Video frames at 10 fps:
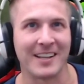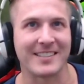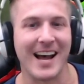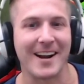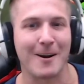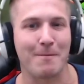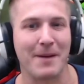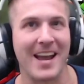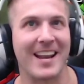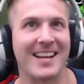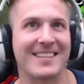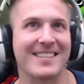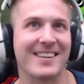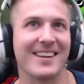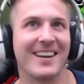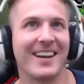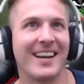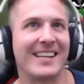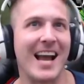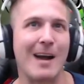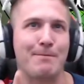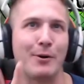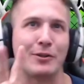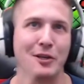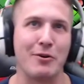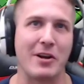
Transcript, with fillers: a tiger panties. Yeah, I pulled two